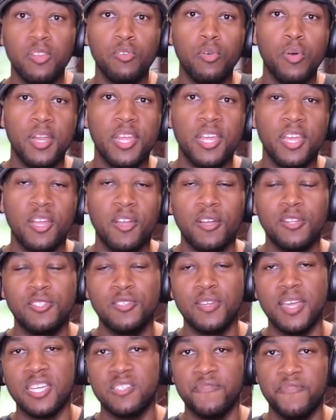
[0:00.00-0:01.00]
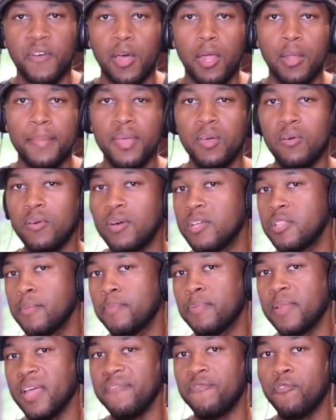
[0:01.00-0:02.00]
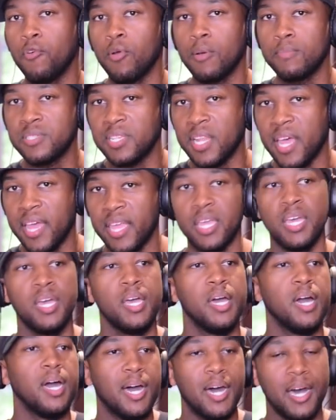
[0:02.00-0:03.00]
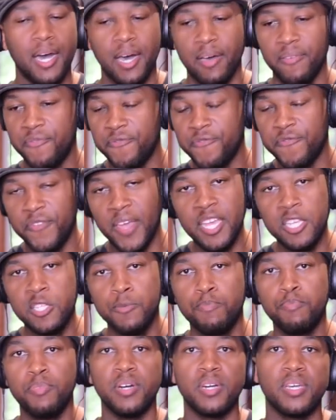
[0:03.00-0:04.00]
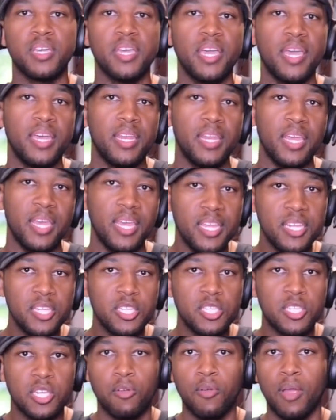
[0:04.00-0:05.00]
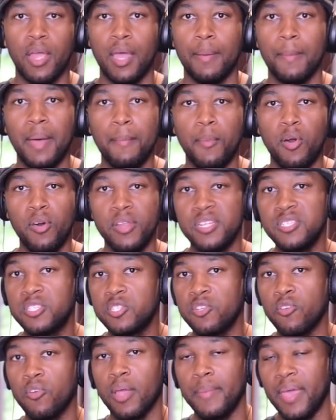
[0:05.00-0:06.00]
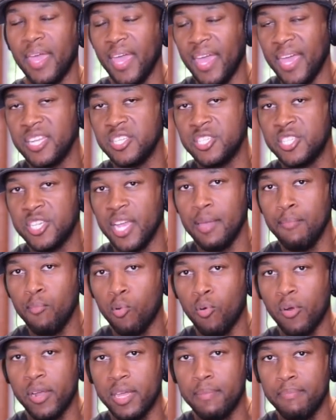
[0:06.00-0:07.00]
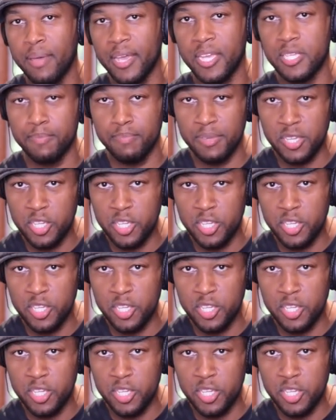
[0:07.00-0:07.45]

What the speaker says: I do want to encourage you guys to follow me on other platforms like Facebook and Instagram. I'm on Instagram at JMorganBass.